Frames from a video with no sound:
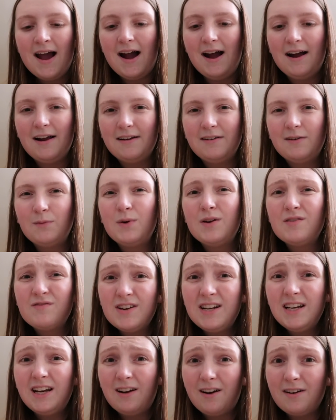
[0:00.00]
and we
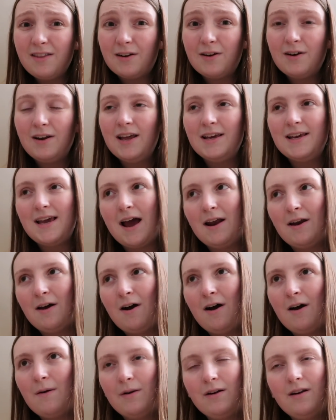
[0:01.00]
really like the colour yellow,
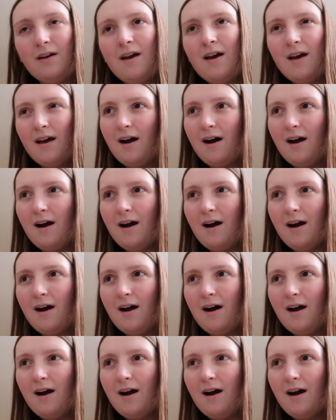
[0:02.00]
and